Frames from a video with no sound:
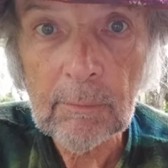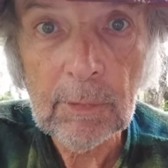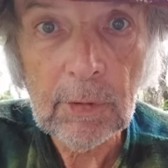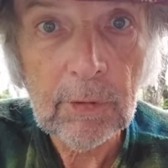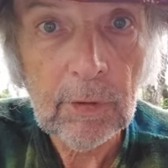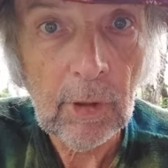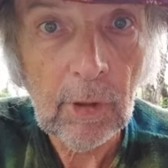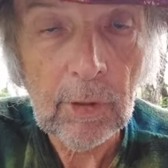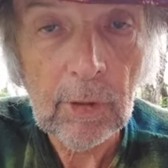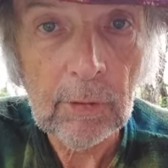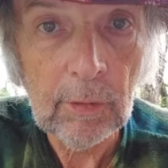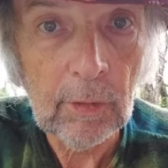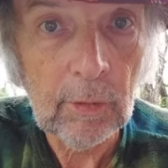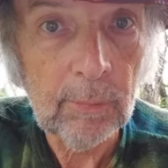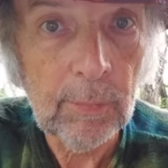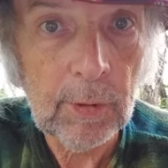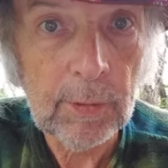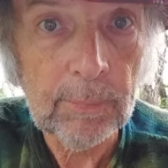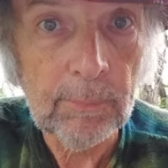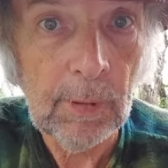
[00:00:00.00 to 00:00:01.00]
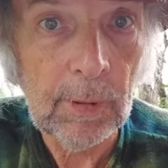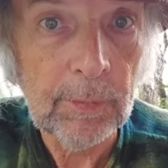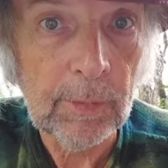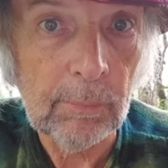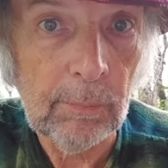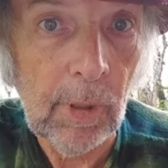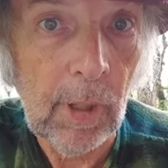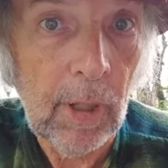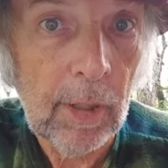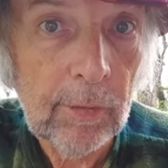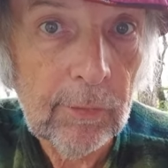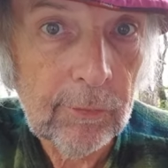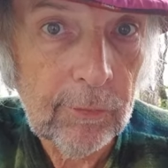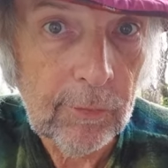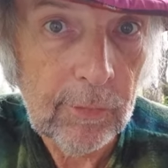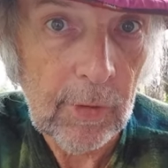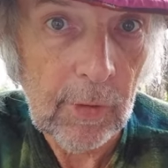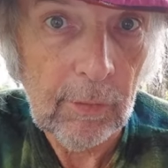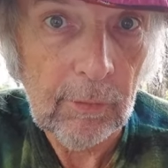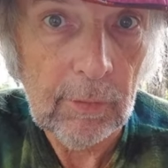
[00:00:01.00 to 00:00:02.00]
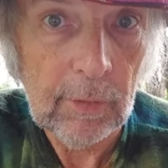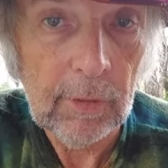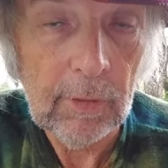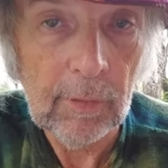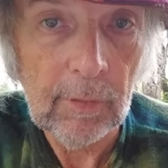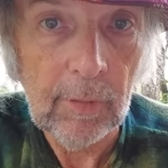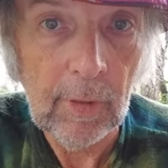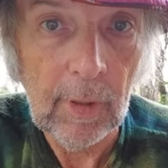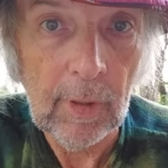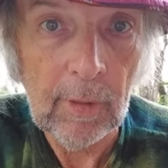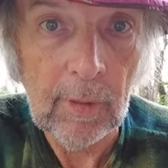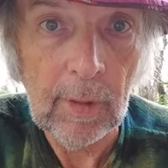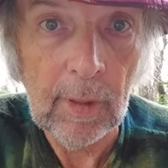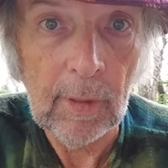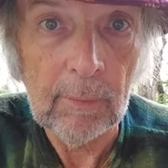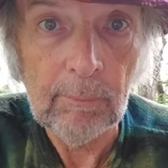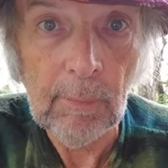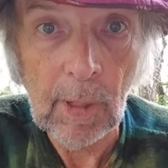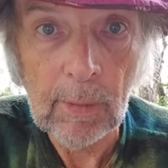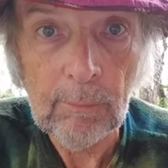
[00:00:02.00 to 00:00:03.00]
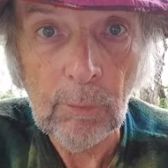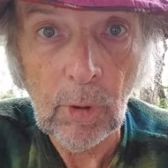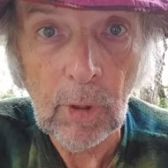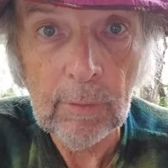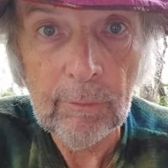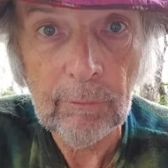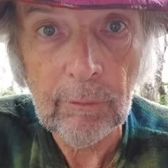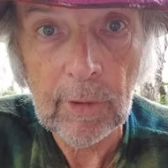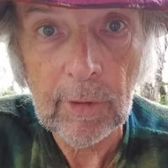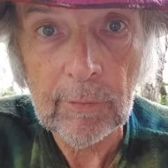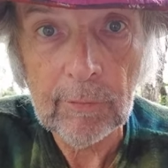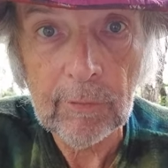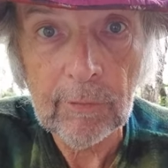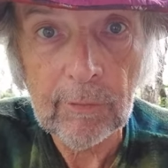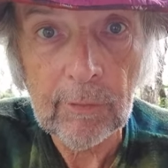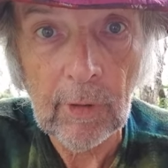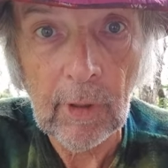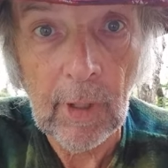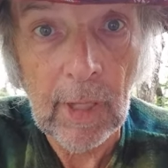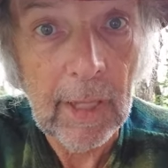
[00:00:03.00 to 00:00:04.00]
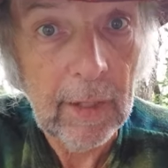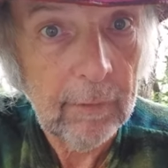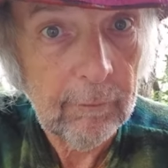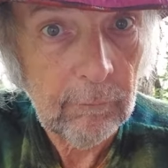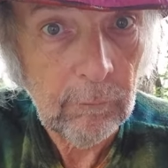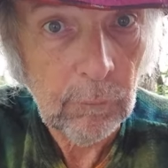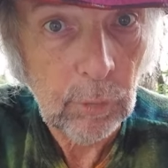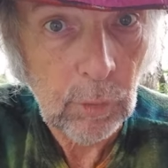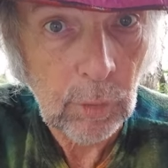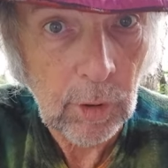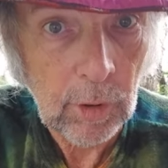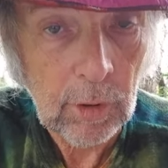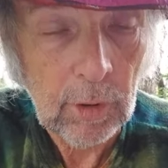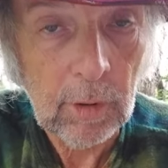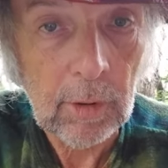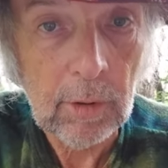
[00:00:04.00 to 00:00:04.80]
me tell you a little bit about the monastery that my boyfriends are headed for.